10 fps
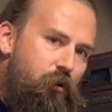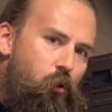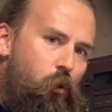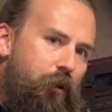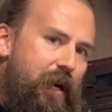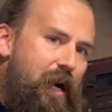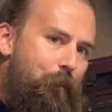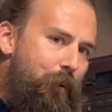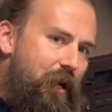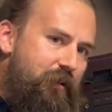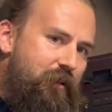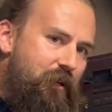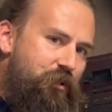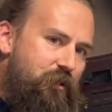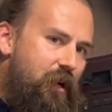old iPod
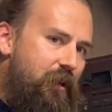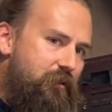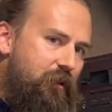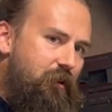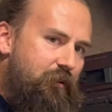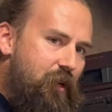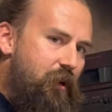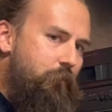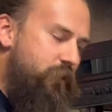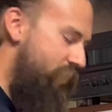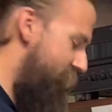touches on us at all times.